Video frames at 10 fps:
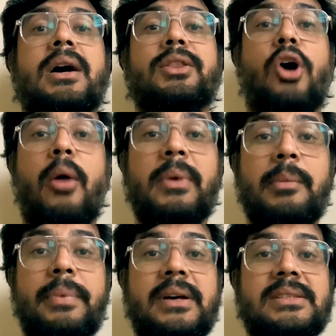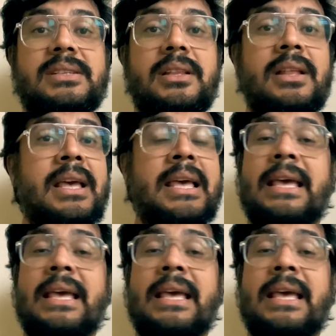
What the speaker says: a normal person,